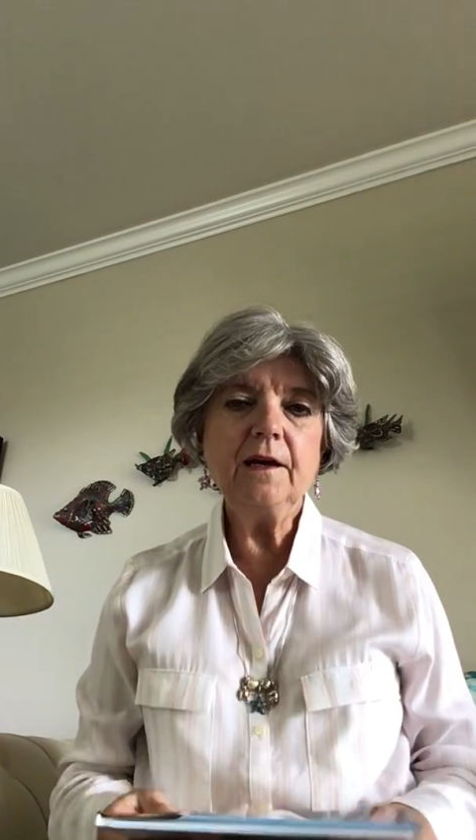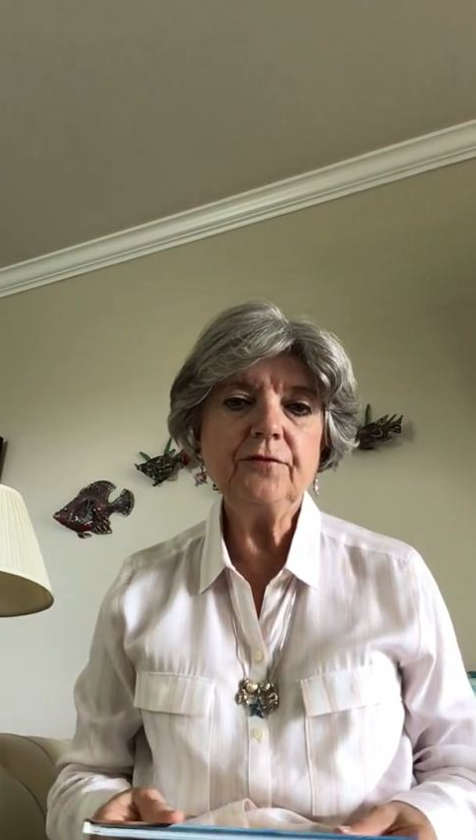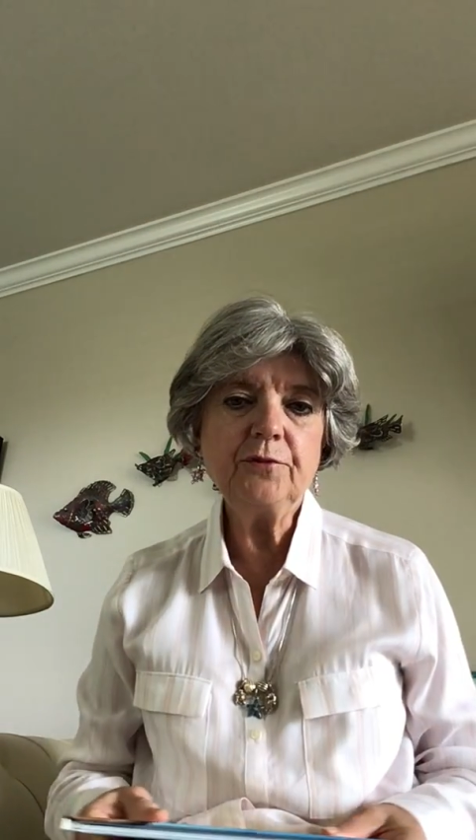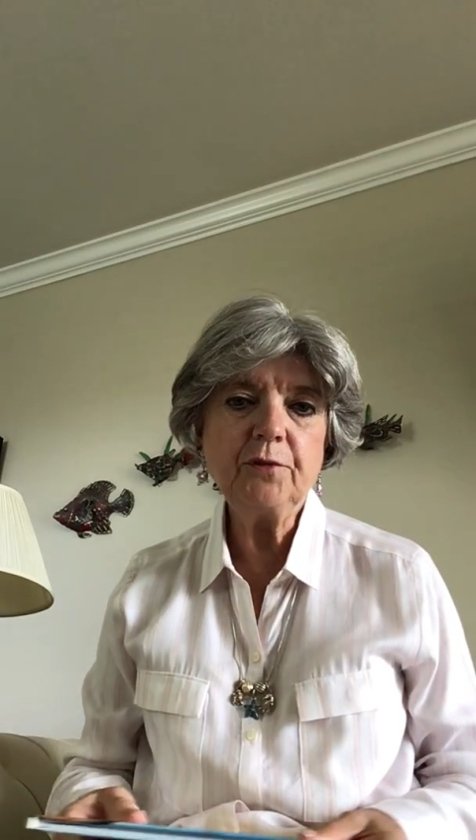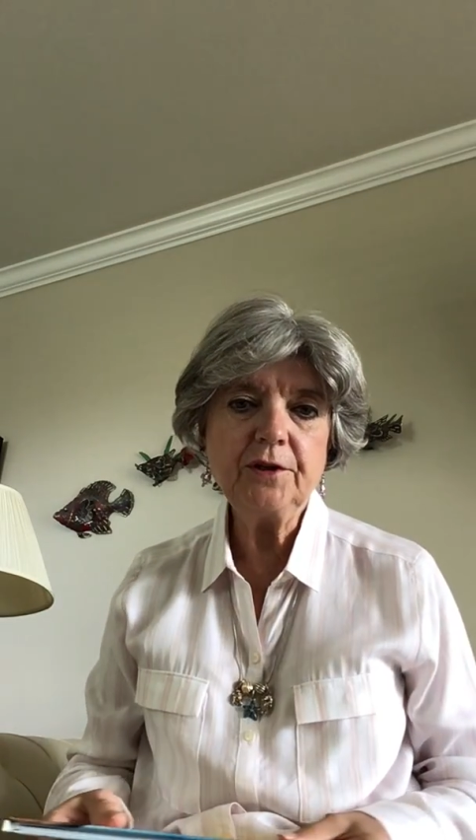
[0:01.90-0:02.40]

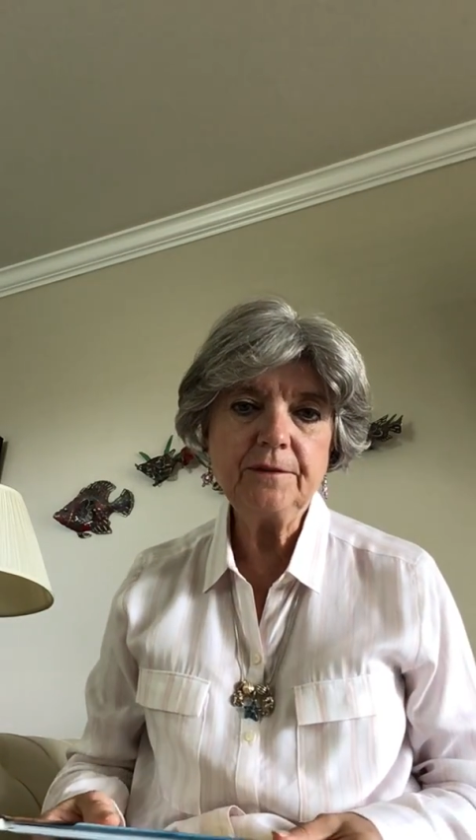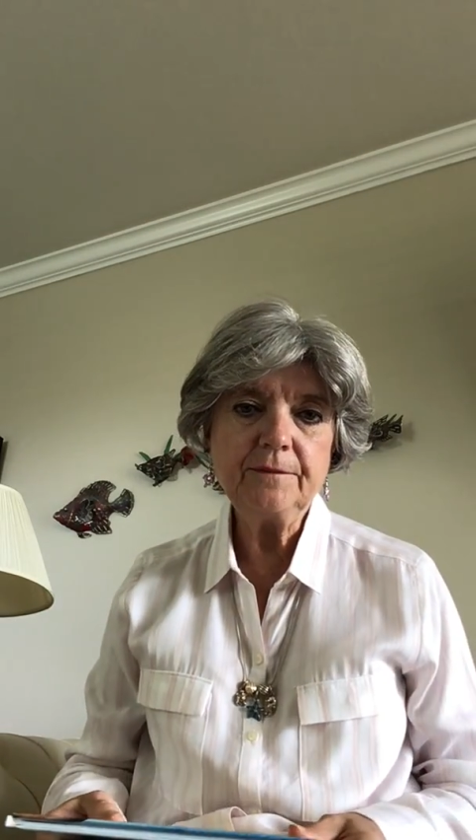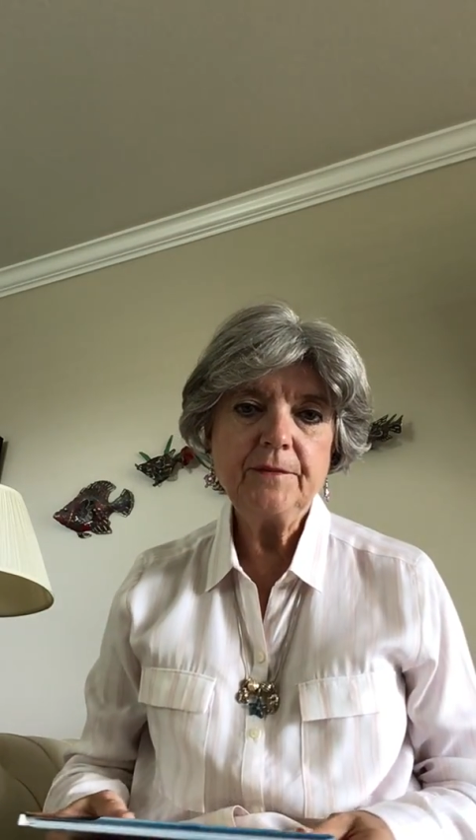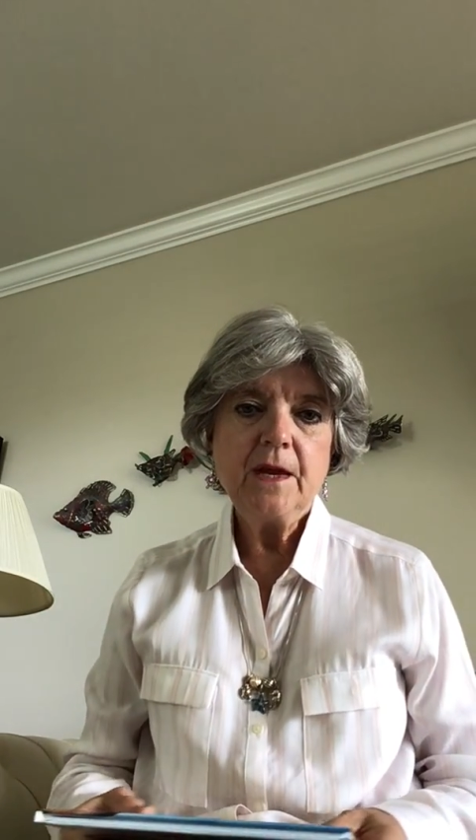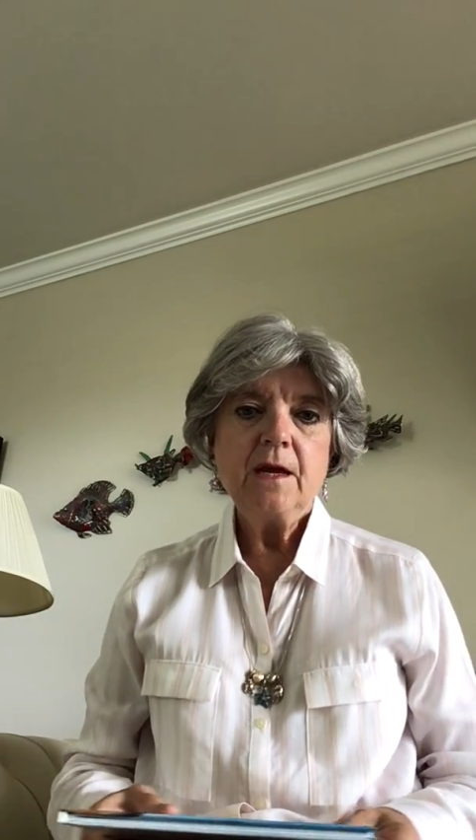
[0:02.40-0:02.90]
everyone.
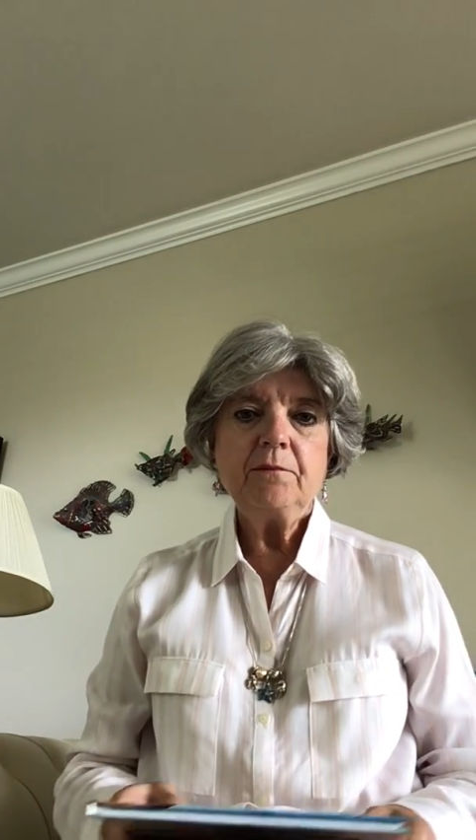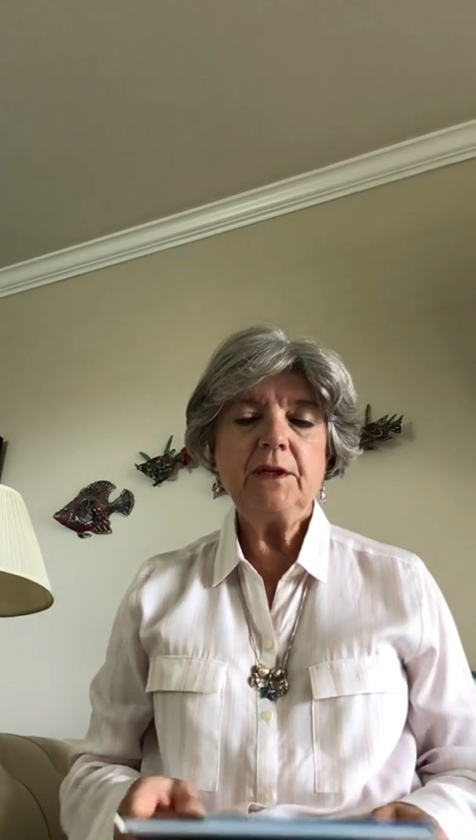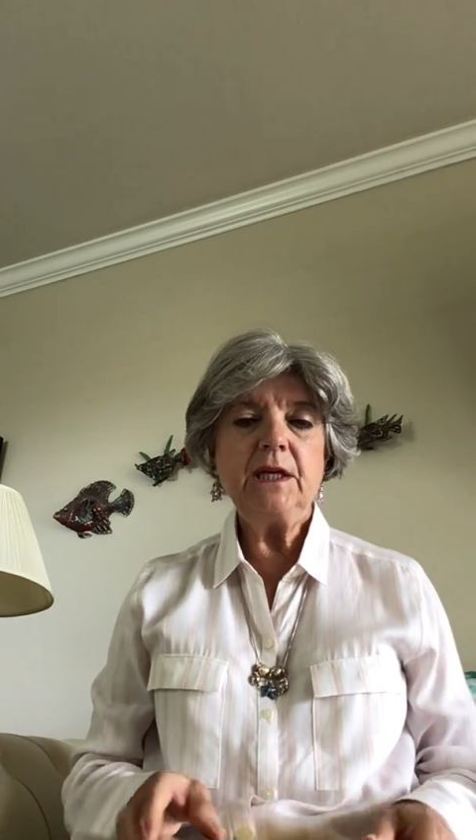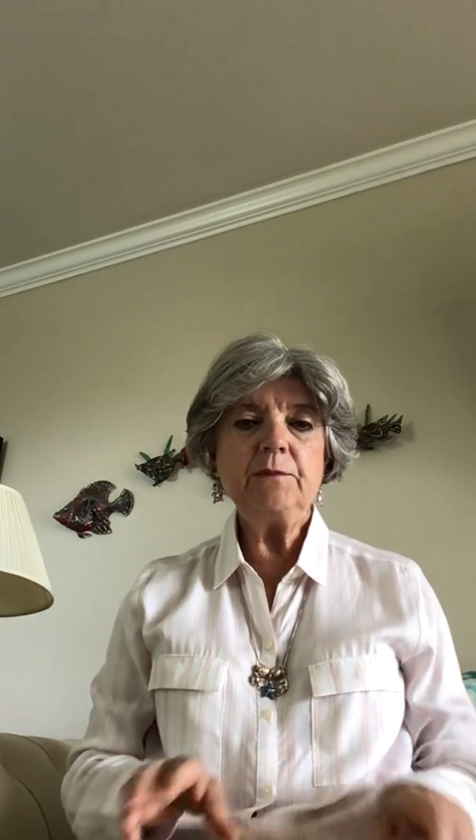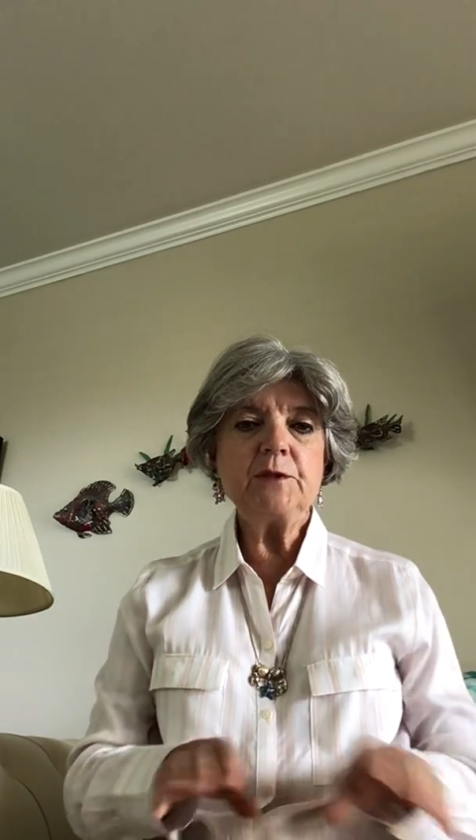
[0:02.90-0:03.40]
My
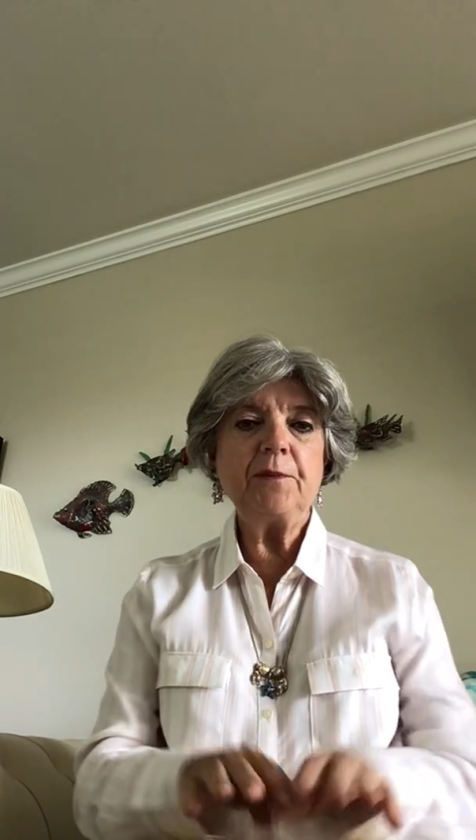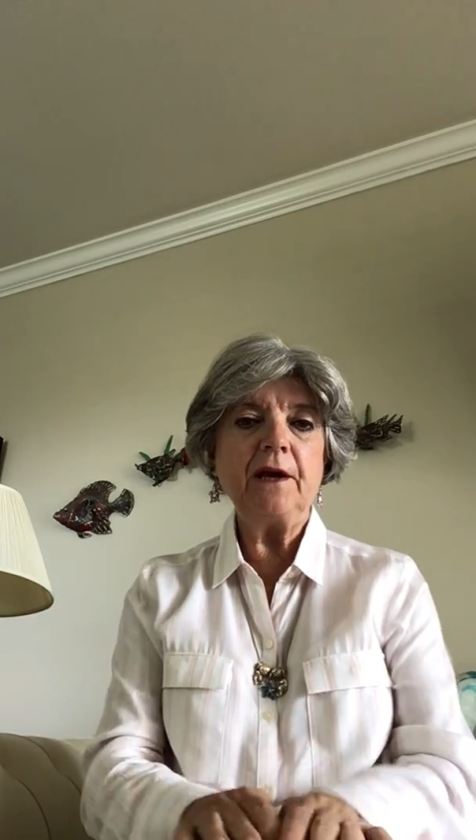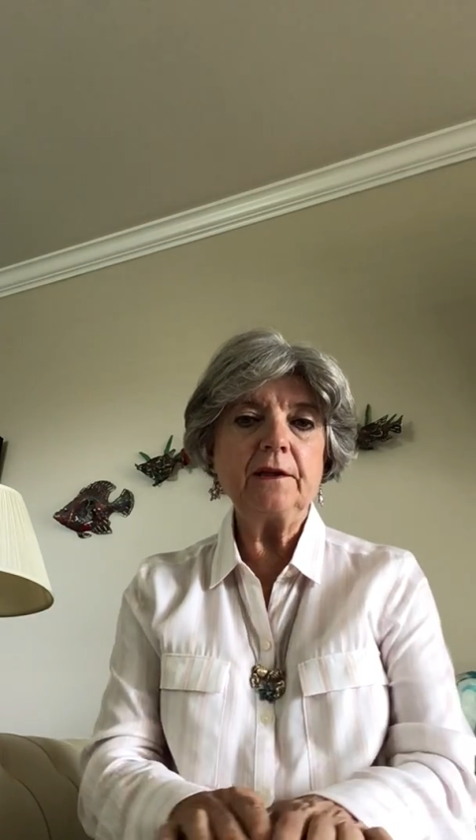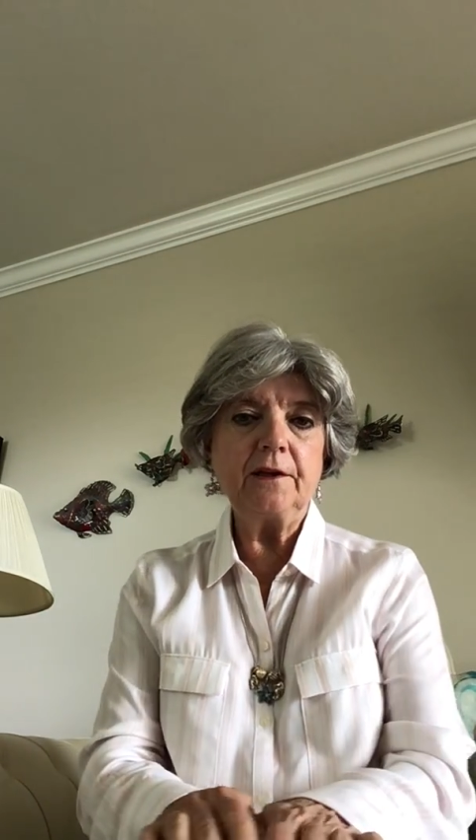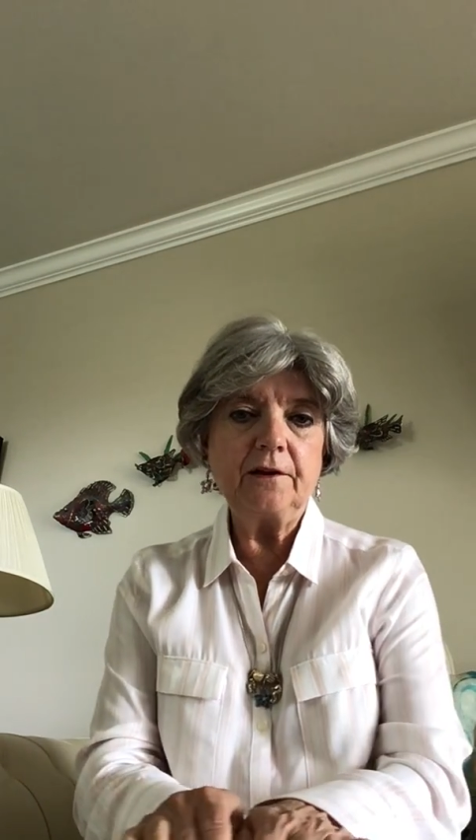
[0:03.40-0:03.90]
name is
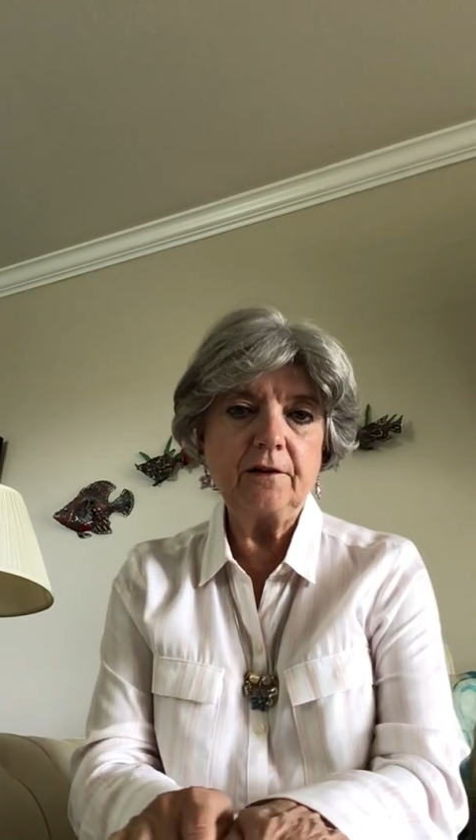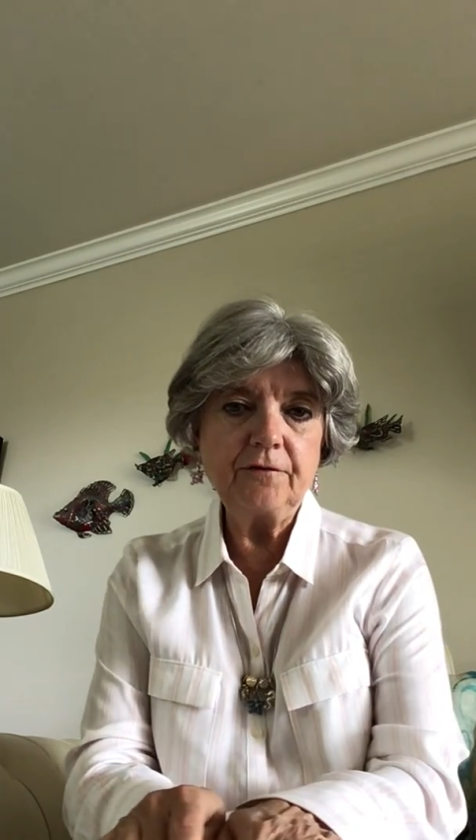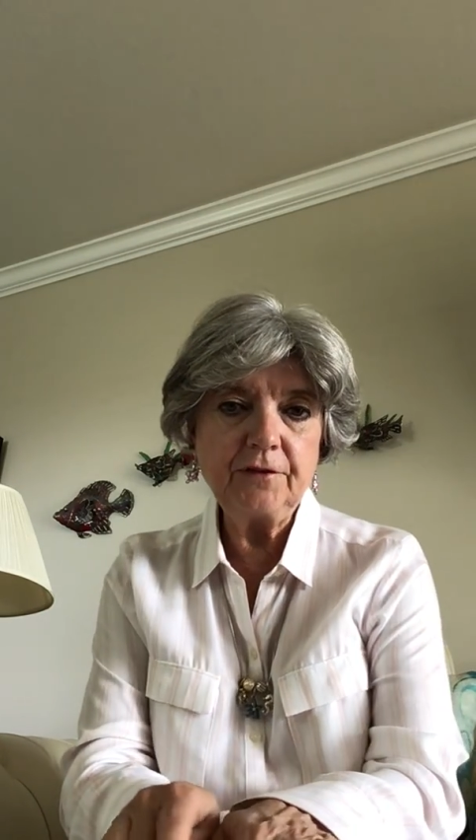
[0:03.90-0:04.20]
Pat Gleichoff,